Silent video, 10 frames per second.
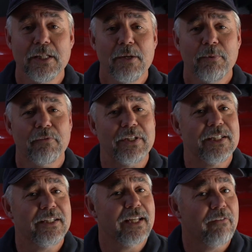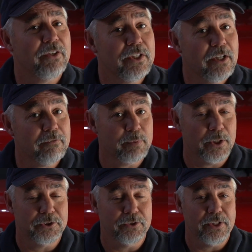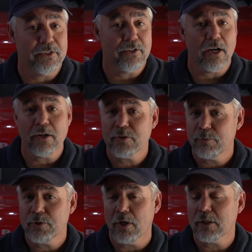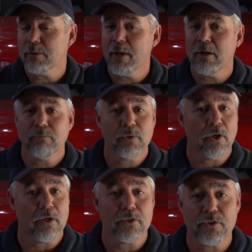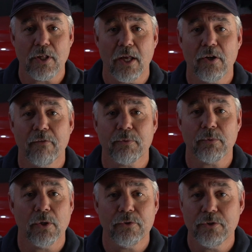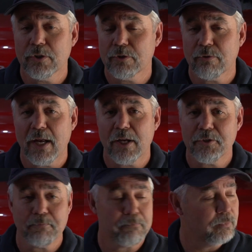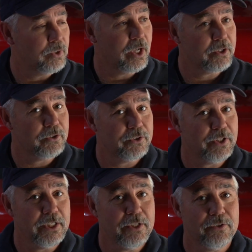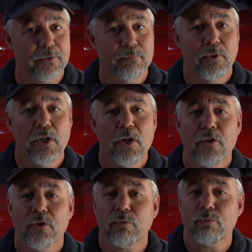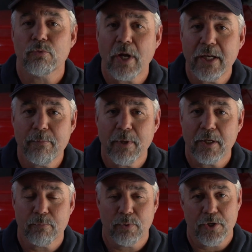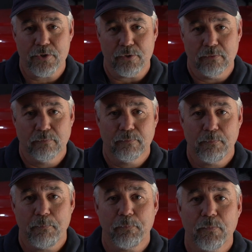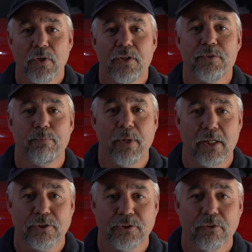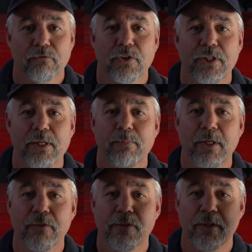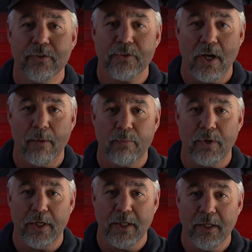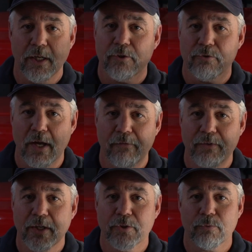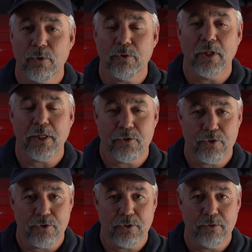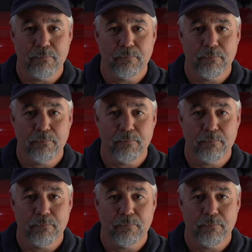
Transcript: But if I didn't have enough pressure in that tire, as we talked about, the car could slide off the road and you could crash. Not a good thing either. The right amount of pressure is best for keeping this operating and driving down the road like it should.